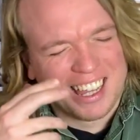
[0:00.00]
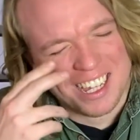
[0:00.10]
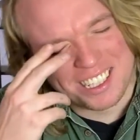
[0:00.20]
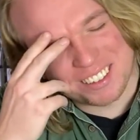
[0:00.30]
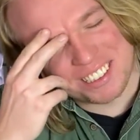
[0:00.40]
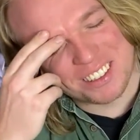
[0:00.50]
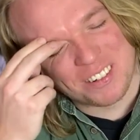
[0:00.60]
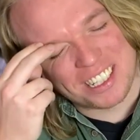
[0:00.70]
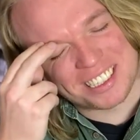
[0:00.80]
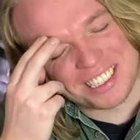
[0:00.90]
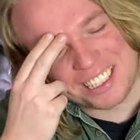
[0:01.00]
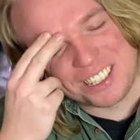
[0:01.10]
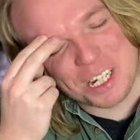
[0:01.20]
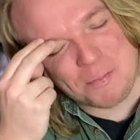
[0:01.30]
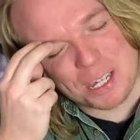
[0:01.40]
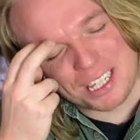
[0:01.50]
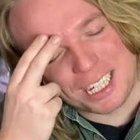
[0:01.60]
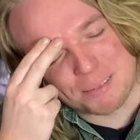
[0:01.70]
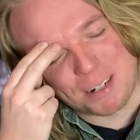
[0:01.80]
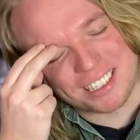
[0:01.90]
this was originally going to be
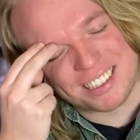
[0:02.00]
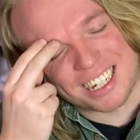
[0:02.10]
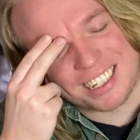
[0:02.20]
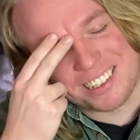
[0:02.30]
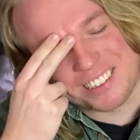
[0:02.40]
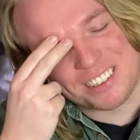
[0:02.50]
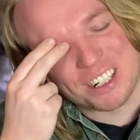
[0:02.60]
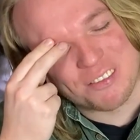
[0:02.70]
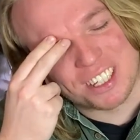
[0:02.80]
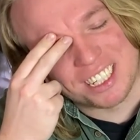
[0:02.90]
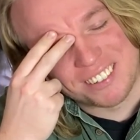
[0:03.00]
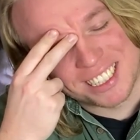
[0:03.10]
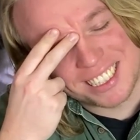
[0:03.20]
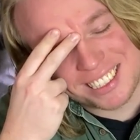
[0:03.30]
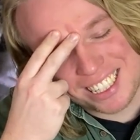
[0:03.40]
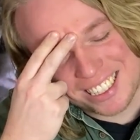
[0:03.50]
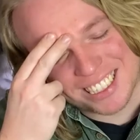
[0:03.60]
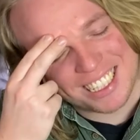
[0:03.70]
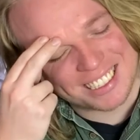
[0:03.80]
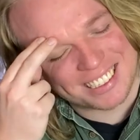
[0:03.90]
like my second or third video on the channel
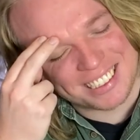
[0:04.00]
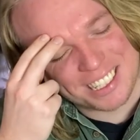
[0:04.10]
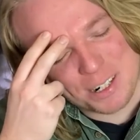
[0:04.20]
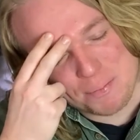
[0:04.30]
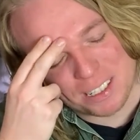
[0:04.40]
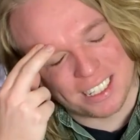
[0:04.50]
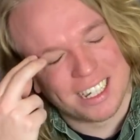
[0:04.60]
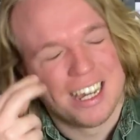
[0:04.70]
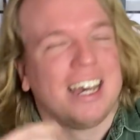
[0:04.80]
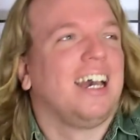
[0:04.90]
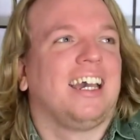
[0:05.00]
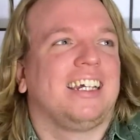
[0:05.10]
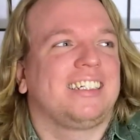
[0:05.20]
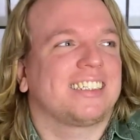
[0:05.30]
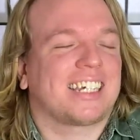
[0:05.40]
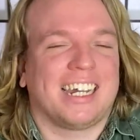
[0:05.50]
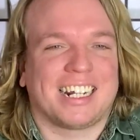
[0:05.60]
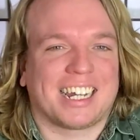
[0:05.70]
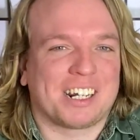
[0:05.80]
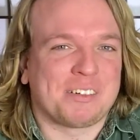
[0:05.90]
last year, but it just kind
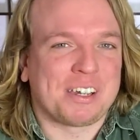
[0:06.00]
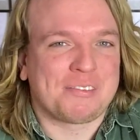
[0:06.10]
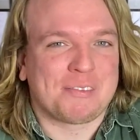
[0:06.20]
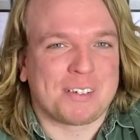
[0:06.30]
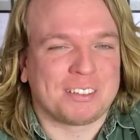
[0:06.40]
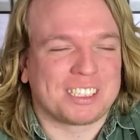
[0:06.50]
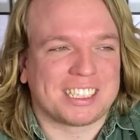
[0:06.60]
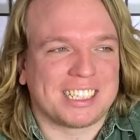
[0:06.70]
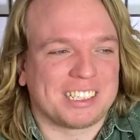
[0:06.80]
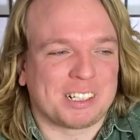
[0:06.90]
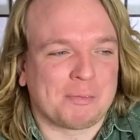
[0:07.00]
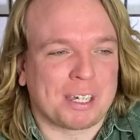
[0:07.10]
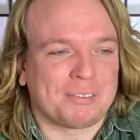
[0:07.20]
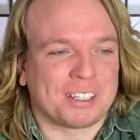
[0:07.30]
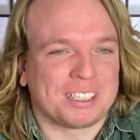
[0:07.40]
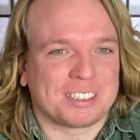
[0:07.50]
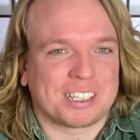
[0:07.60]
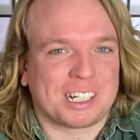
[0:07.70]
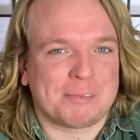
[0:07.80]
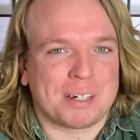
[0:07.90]
of got away from me. It was just easier to make videos
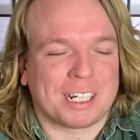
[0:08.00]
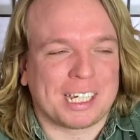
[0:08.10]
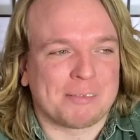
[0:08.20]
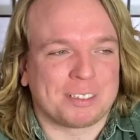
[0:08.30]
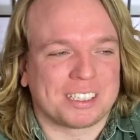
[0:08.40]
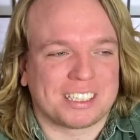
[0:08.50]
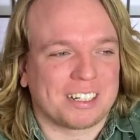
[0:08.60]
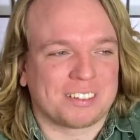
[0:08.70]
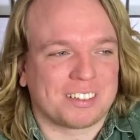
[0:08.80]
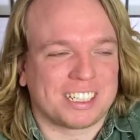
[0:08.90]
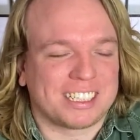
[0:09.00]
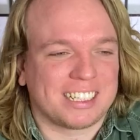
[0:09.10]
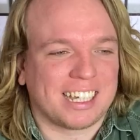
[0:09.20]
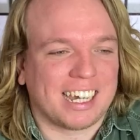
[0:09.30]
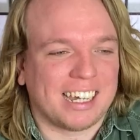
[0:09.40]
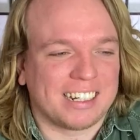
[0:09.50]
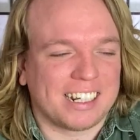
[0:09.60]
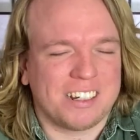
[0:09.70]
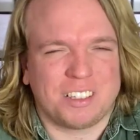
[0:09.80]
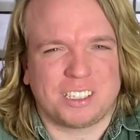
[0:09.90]
talking about animals and stuff, so I just did that. And I
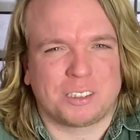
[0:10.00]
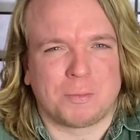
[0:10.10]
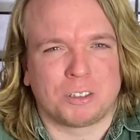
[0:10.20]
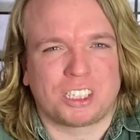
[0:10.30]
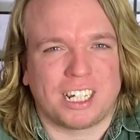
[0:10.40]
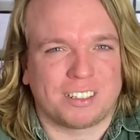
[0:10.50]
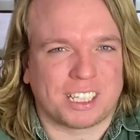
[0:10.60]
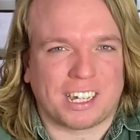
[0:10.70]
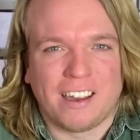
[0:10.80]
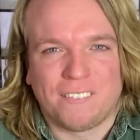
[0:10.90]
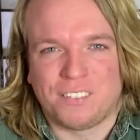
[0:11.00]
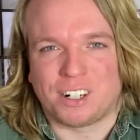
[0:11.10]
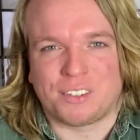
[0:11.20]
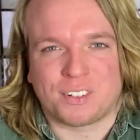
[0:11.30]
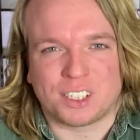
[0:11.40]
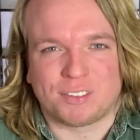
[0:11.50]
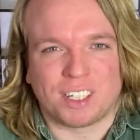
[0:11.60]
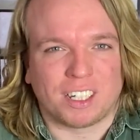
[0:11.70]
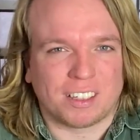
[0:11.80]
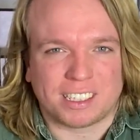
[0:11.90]
know this is most channels, like very first
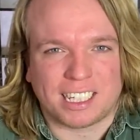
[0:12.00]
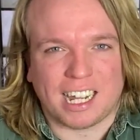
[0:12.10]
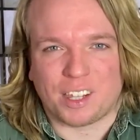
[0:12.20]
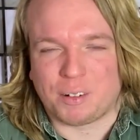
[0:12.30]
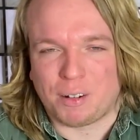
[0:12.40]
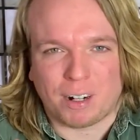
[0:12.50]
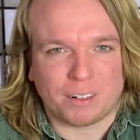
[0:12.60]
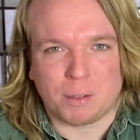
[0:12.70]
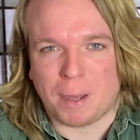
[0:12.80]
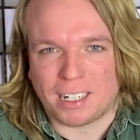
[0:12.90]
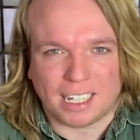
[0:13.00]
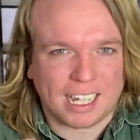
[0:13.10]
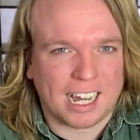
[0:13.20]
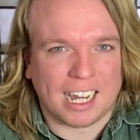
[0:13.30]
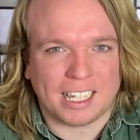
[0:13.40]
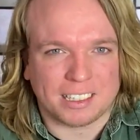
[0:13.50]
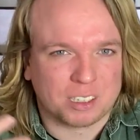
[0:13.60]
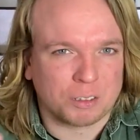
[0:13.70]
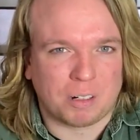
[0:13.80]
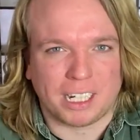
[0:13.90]
video, they just get out of the way right off the bat, like, hi, this
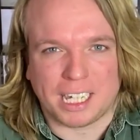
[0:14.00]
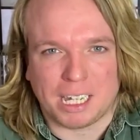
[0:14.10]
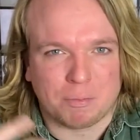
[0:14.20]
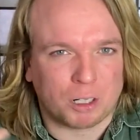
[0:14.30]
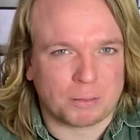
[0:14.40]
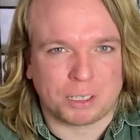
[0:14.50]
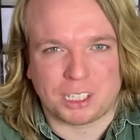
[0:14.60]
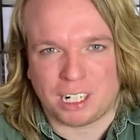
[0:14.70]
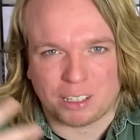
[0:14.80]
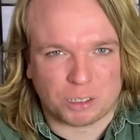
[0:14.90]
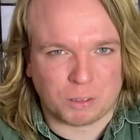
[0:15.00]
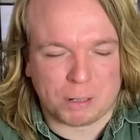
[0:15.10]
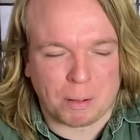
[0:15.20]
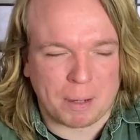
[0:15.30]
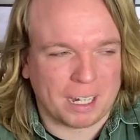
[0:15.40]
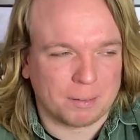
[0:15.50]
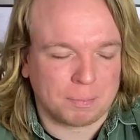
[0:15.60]
is who I am, welcome to the channel, this is what I'm about.